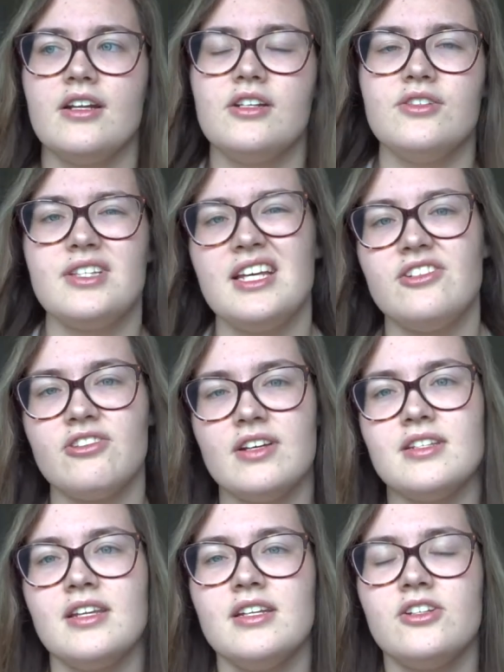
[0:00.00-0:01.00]
to lose
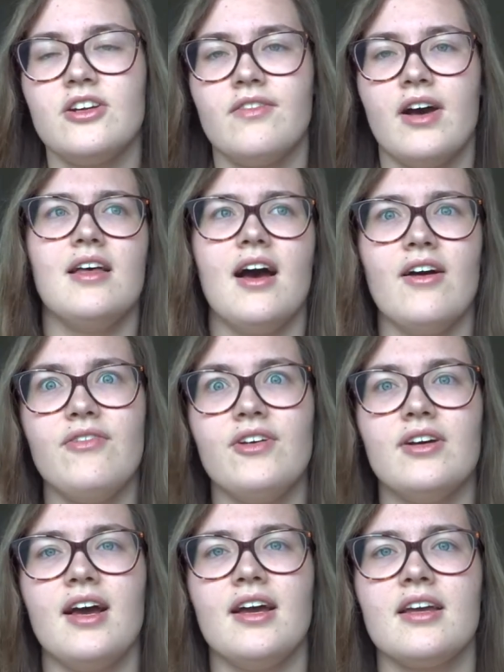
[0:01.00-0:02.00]
interest in each other, I
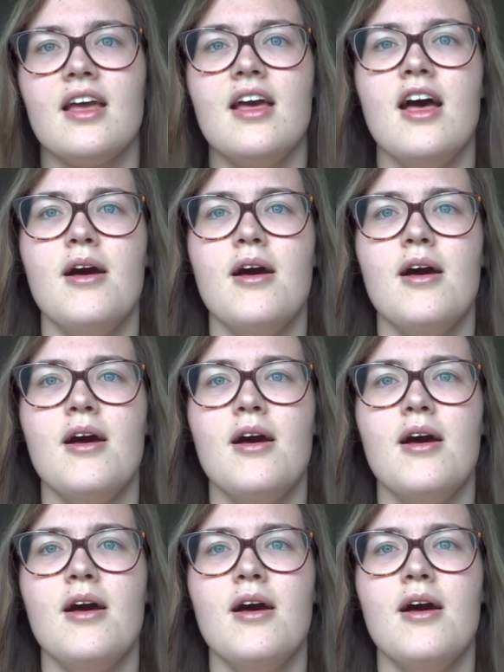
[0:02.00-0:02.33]
feel like.